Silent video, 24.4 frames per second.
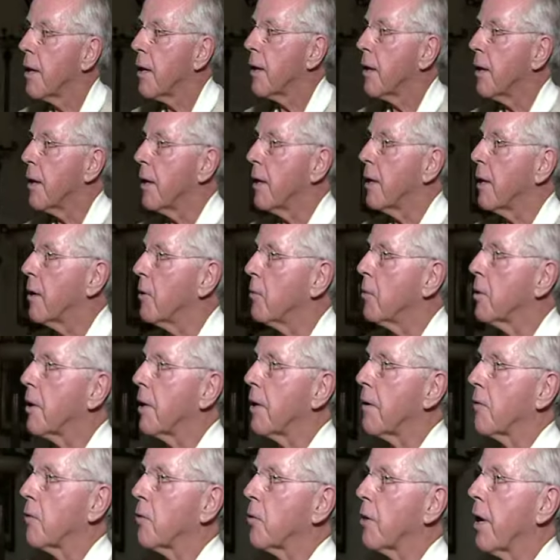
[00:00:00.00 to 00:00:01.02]
The, uh, what
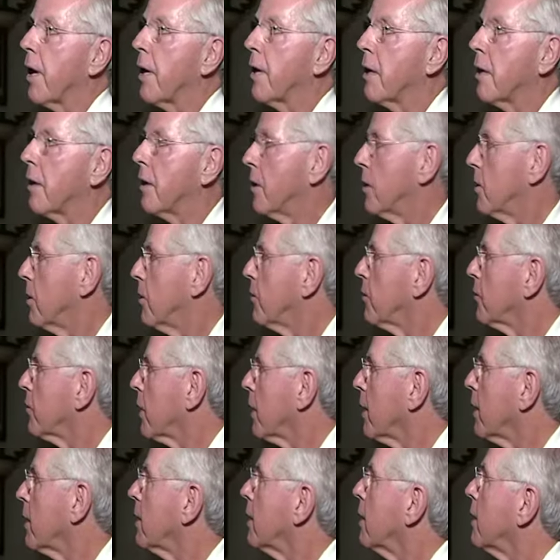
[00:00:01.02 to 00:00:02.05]
they've created here is
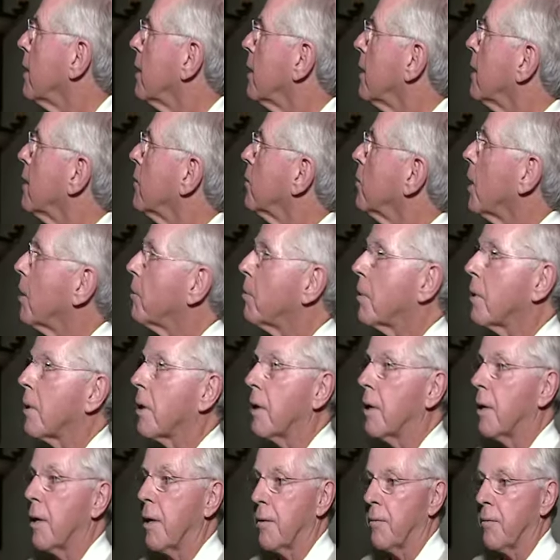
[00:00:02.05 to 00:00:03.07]
a, a replica
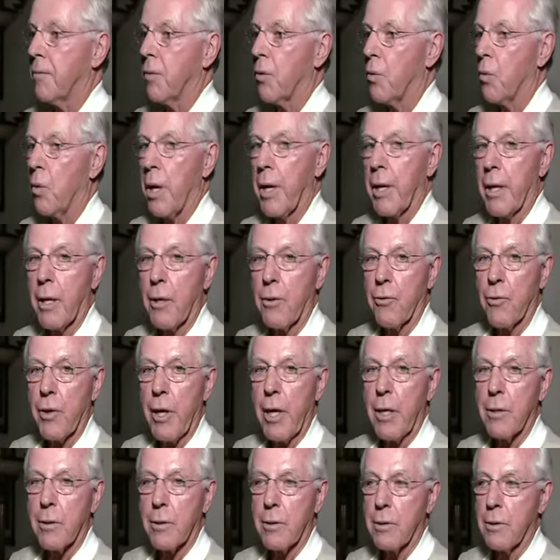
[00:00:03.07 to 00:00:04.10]
of the White House
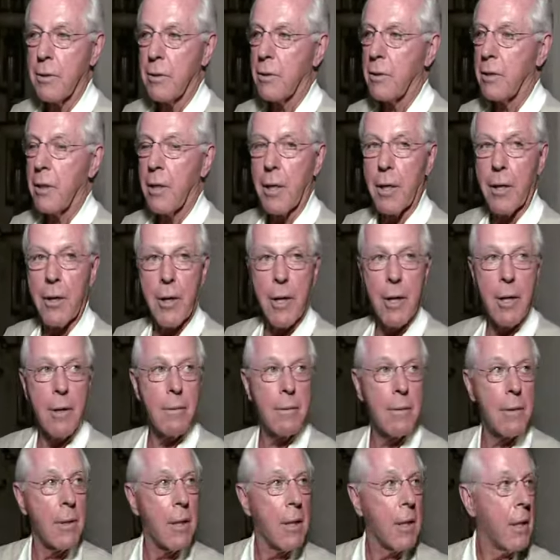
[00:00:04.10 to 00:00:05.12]
entrance area.
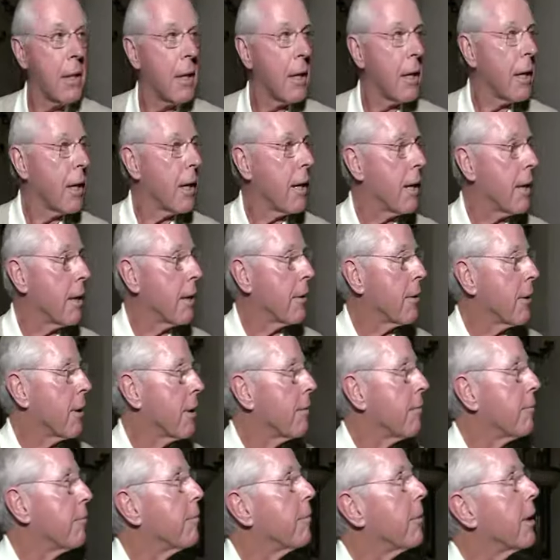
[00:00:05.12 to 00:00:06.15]
And
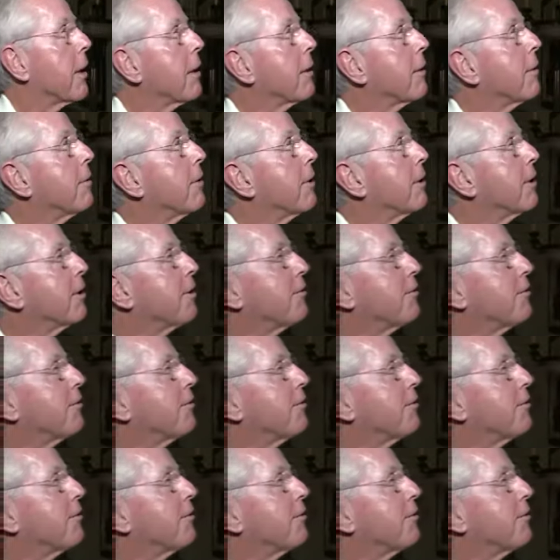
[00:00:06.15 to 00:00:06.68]
they've made the